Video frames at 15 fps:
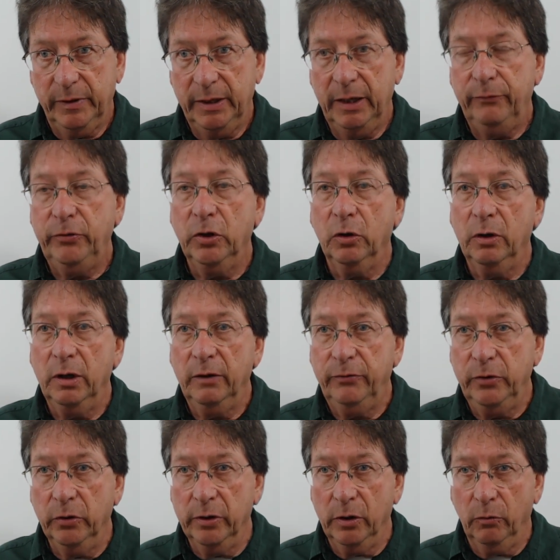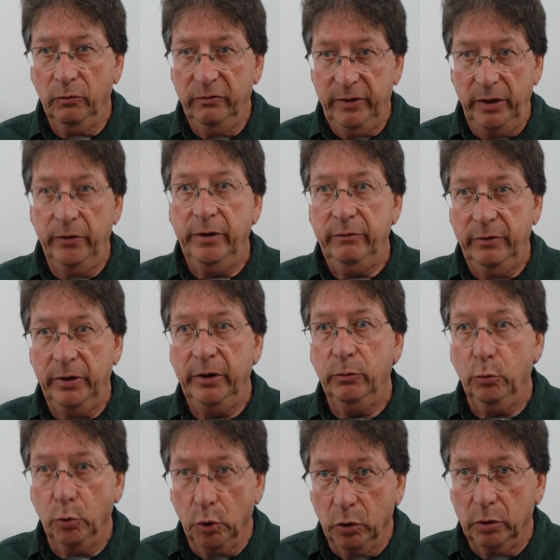If you're in a very, very
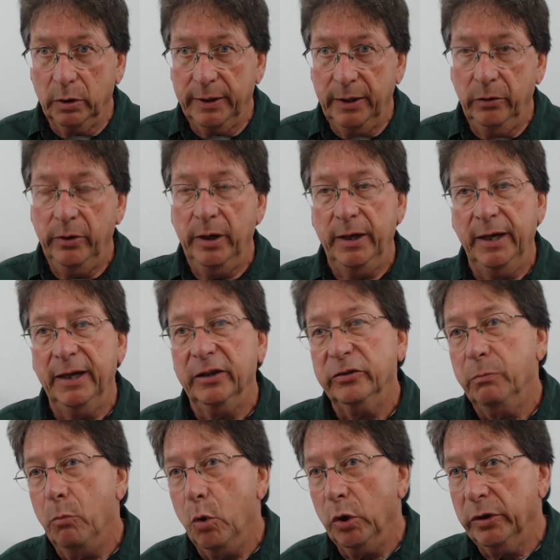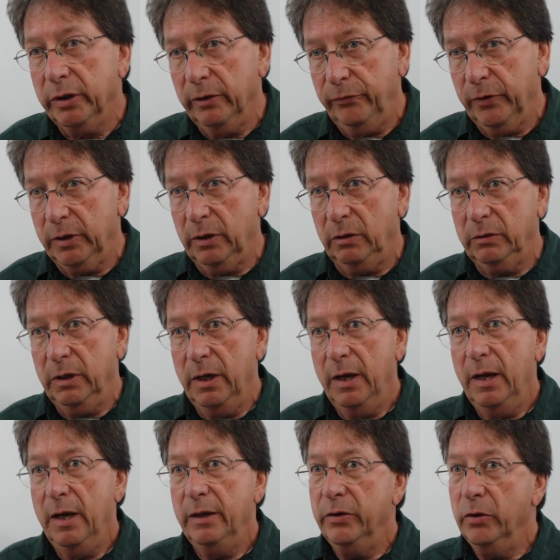rural area, it gets more difficult.
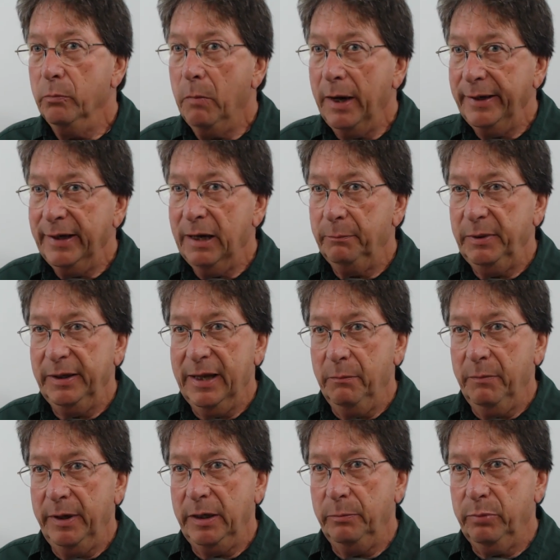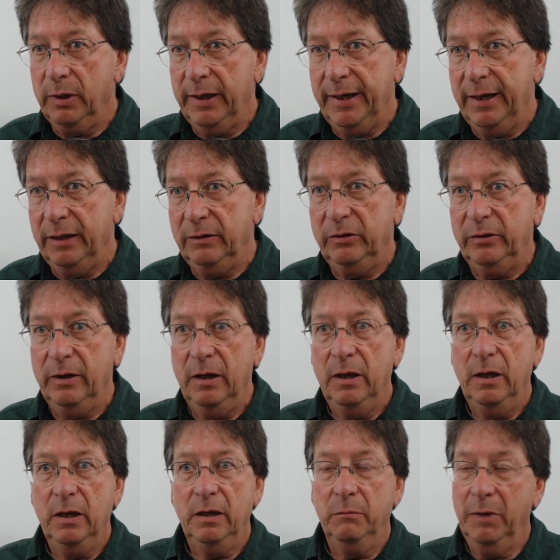There might not be that many plans.
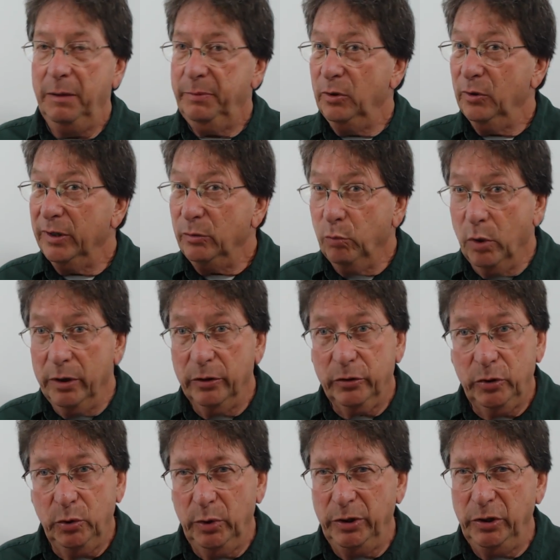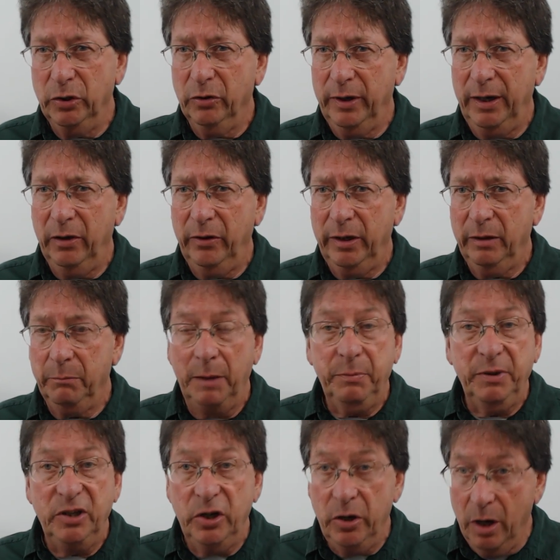It might be only 1 or 2 in your area. It might
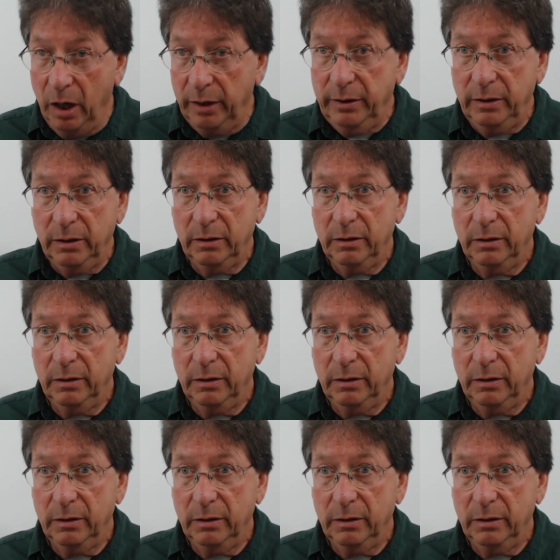be none.